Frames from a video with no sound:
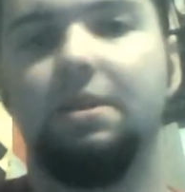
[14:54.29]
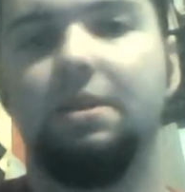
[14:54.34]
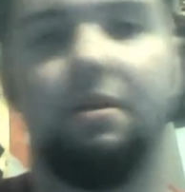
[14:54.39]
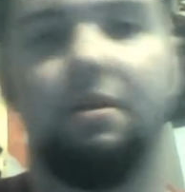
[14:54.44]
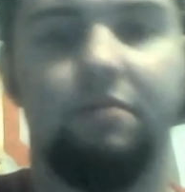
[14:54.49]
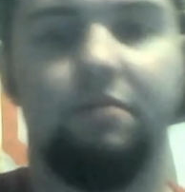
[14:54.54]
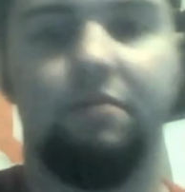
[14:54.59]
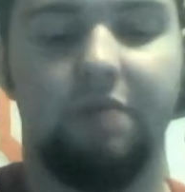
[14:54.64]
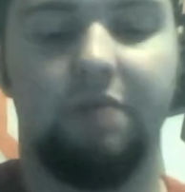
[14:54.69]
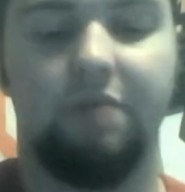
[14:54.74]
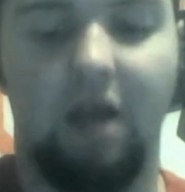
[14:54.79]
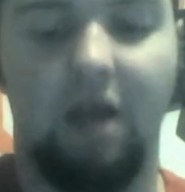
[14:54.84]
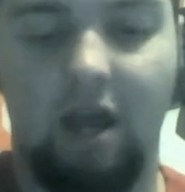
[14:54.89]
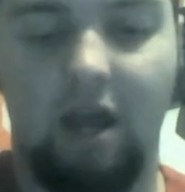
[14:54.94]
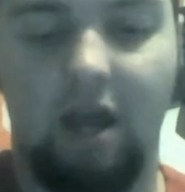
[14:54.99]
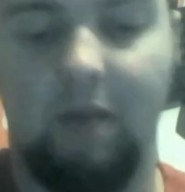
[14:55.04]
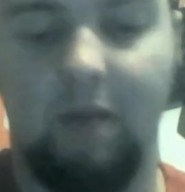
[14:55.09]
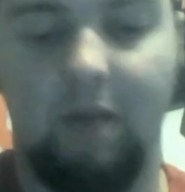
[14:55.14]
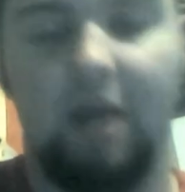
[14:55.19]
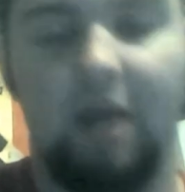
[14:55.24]
single
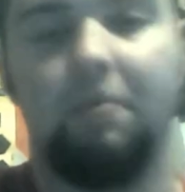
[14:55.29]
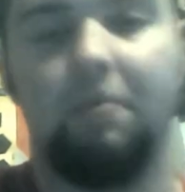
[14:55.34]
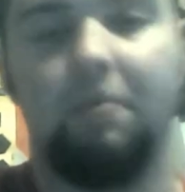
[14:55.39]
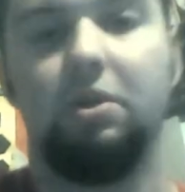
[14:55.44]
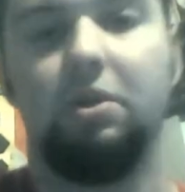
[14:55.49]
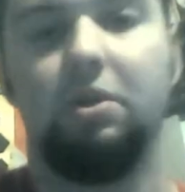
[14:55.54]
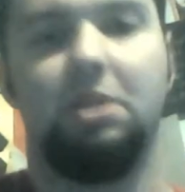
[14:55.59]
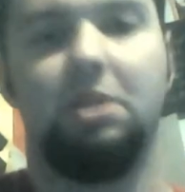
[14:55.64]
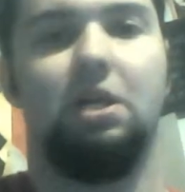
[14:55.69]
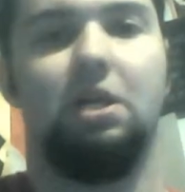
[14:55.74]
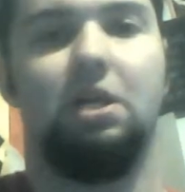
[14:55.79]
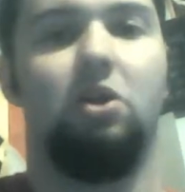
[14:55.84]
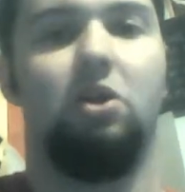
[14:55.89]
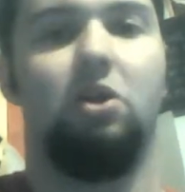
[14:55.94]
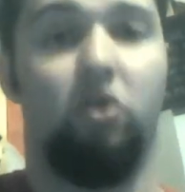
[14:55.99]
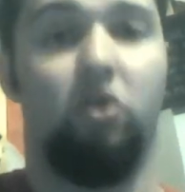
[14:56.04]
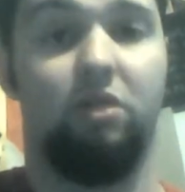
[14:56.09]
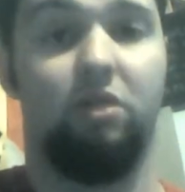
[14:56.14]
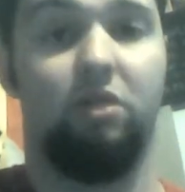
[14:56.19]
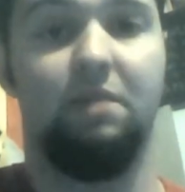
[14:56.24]
time I present
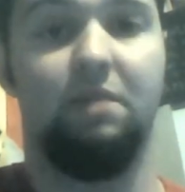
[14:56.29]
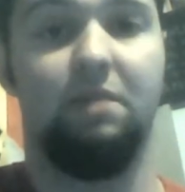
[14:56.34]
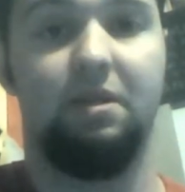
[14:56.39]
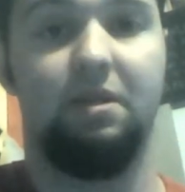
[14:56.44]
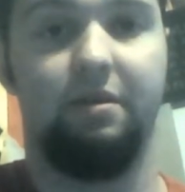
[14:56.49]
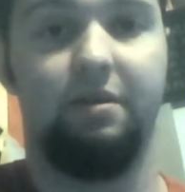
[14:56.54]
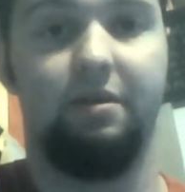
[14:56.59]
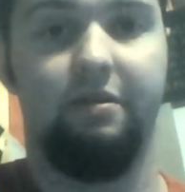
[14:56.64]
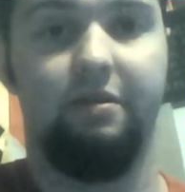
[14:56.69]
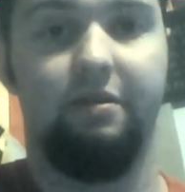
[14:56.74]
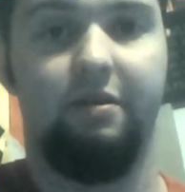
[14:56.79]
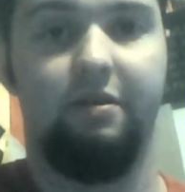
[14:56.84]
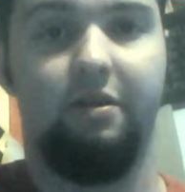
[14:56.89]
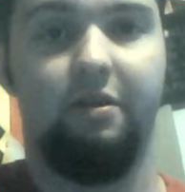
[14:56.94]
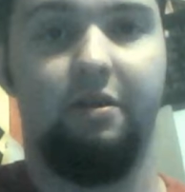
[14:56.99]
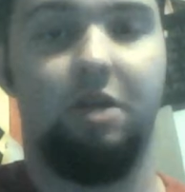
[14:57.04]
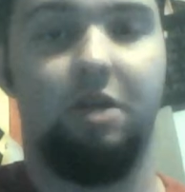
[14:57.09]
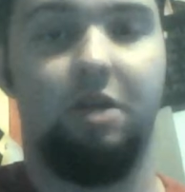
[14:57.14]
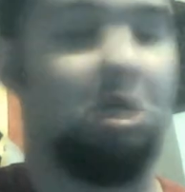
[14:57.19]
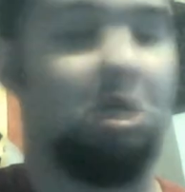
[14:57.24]
an argument,
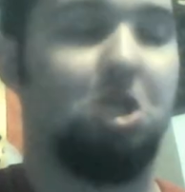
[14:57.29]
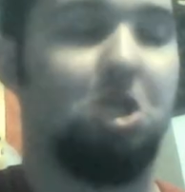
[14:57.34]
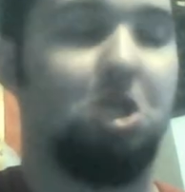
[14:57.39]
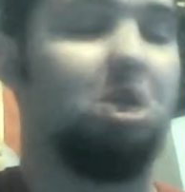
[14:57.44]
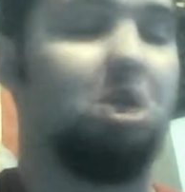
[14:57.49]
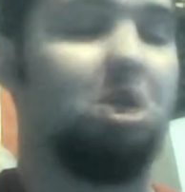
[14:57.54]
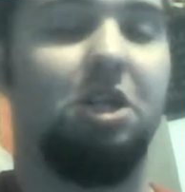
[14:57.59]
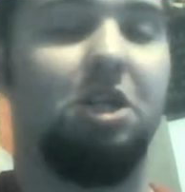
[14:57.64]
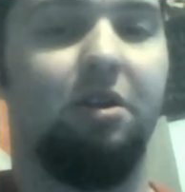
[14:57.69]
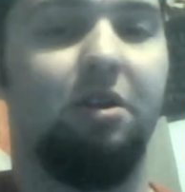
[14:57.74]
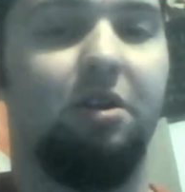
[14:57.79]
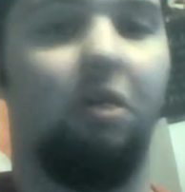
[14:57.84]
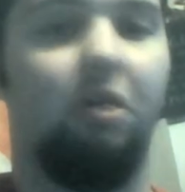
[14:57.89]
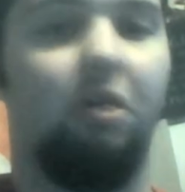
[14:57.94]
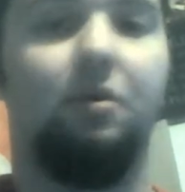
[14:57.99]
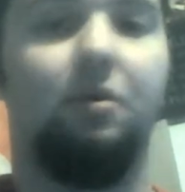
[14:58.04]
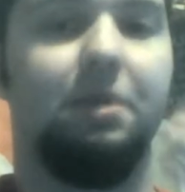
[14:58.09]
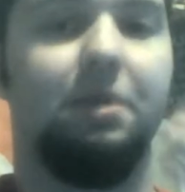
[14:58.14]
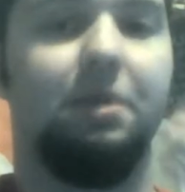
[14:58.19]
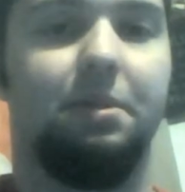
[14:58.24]
she
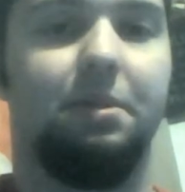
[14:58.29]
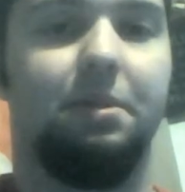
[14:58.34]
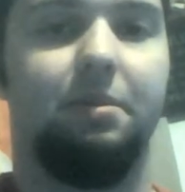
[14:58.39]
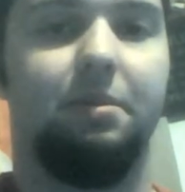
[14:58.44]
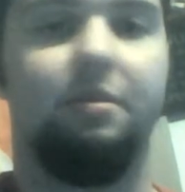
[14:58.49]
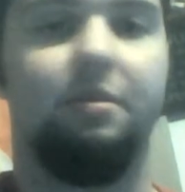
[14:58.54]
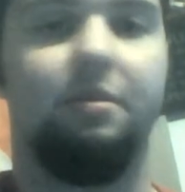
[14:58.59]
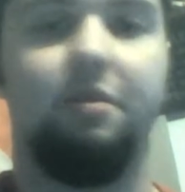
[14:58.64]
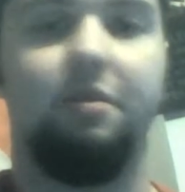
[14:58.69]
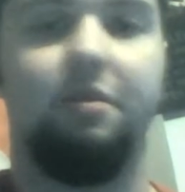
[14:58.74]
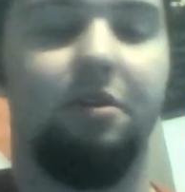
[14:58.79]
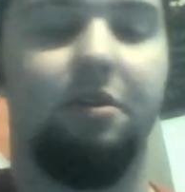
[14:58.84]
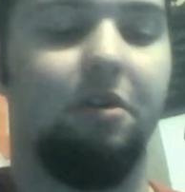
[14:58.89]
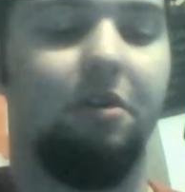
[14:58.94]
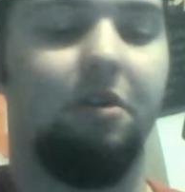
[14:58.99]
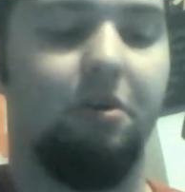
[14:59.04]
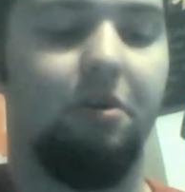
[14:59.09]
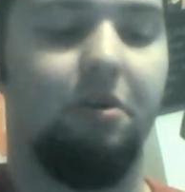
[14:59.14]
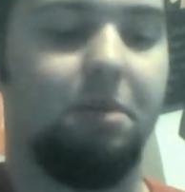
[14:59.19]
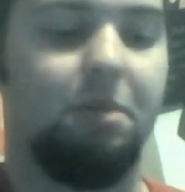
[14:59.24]
always,
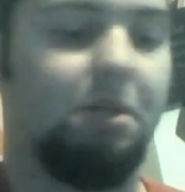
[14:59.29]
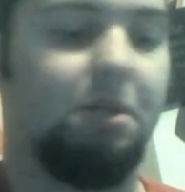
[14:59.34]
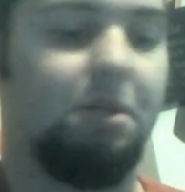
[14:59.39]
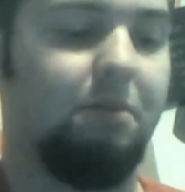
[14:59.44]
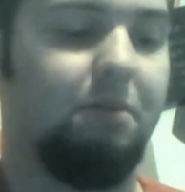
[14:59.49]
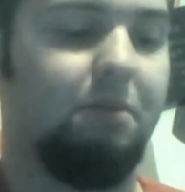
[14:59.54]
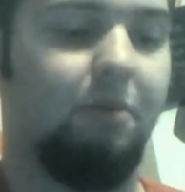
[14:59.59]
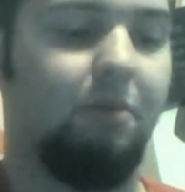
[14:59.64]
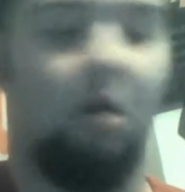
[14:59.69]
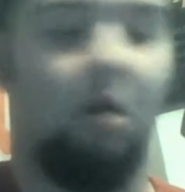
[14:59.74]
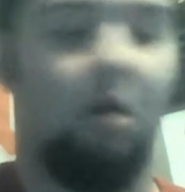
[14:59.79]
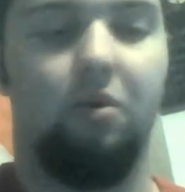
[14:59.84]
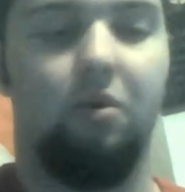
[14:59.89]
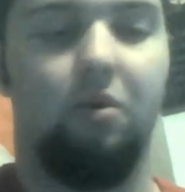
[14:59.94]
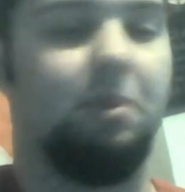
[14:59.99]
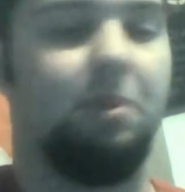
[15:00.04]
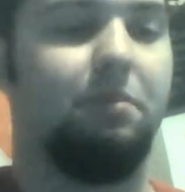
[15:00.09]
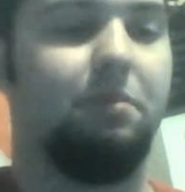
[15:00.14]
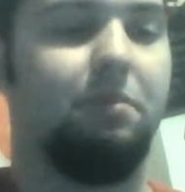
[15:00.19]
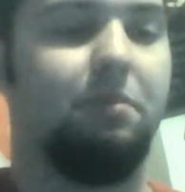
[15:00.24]
you know, she
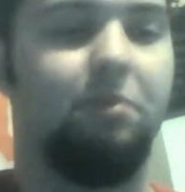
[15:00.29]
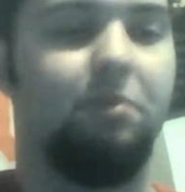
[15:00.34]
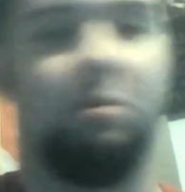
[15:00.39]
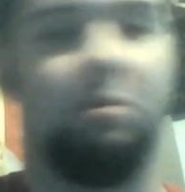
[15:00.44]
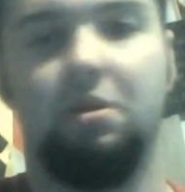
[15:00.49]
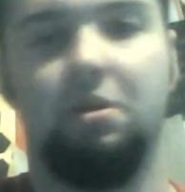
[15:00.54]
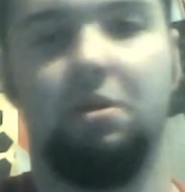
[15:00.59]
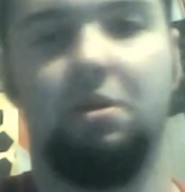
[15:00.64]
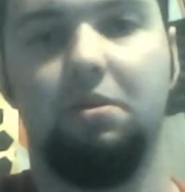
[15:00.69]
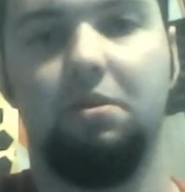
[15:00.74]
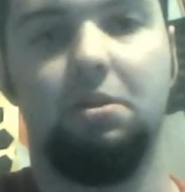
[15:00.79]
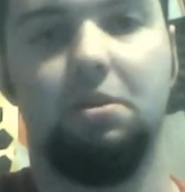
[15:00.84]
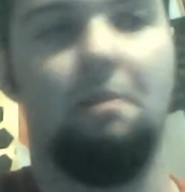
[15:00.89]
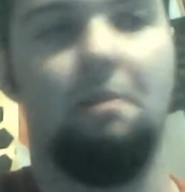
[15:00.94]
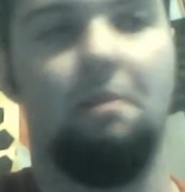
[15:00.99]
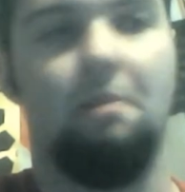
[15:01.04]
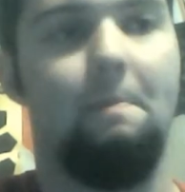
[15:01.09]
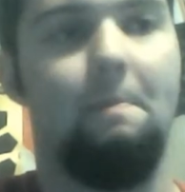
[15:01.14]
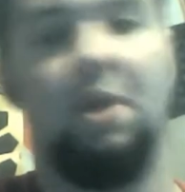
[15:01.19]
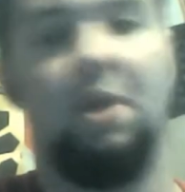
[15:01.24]
always would present
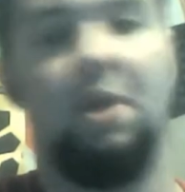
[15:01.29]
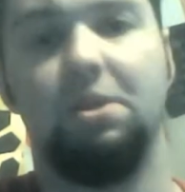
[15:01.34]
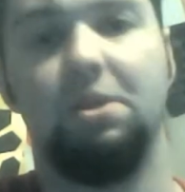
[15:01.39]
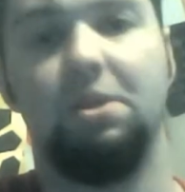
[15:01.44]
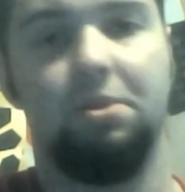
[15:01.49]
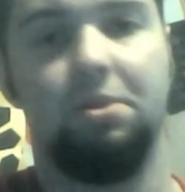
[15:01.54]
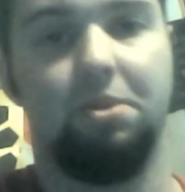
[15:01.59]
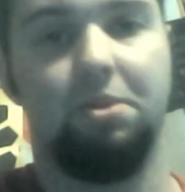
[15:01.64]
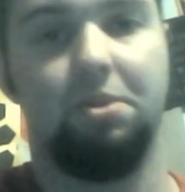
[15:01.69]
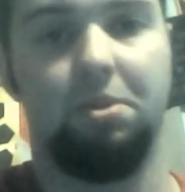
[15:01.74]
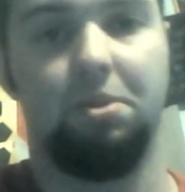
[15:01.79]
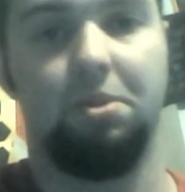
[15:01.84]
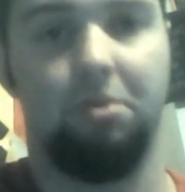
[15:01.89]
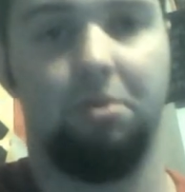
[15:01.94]
some baseless